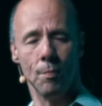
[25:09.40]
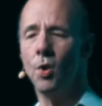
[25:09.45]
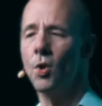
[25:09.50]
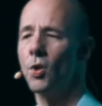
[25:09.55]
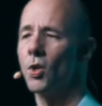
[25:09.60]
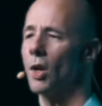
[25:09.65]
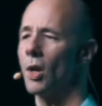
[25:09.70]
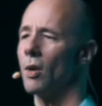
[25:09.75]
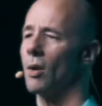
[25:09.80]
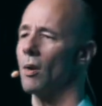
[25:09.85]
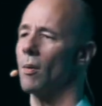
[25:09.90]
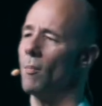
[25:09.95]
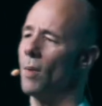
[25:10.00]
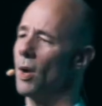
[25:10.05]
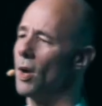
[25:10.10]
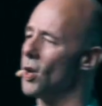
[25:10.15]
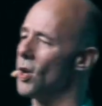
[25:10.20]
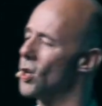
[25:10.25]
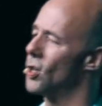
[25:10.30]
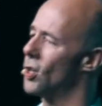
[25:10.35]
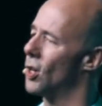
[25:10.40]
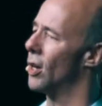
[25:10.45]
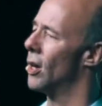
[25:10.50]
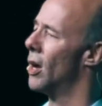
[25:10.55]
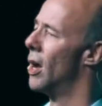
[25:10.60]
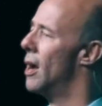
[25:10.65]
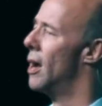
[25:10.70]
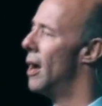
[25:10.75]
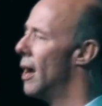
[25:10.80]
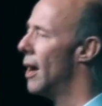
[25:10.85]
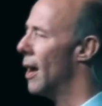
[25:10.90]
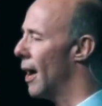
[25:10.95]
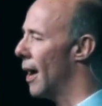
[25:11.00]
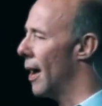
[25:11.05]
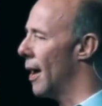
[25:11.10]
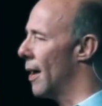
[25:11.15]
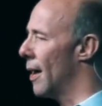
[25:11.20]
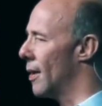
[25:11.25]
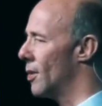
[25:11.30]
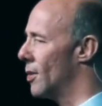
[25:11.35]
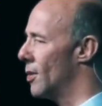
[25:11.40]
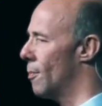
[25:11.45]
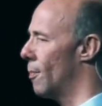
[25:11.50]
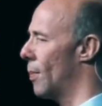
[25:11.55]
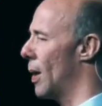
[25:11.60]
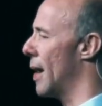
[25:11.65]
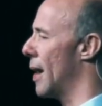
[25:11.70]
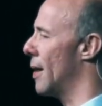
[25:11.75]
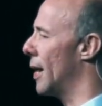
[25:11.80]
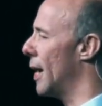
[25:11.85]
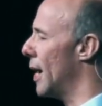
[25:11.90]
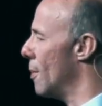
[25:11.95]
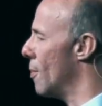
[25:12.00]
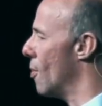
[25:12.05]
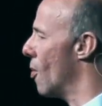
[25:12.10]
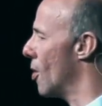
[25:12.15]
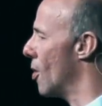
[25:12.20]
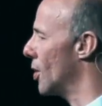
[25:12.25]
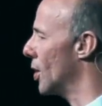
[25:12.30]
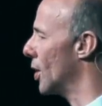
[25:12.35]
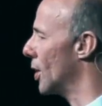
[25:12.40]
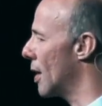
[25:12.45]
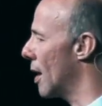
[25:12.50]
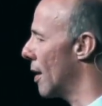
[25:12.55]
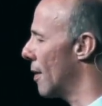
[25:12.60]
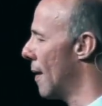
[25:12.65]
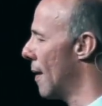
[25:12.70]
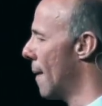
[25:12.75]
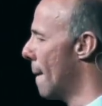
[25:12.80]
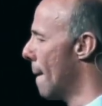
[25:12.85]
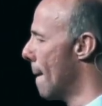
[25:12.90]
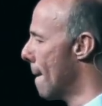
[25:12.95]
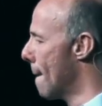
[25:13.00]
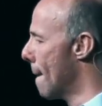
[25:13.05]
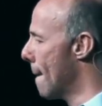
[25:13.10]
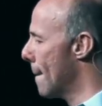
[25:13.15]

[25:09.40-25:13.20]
music minister and played the keyboards and stuff.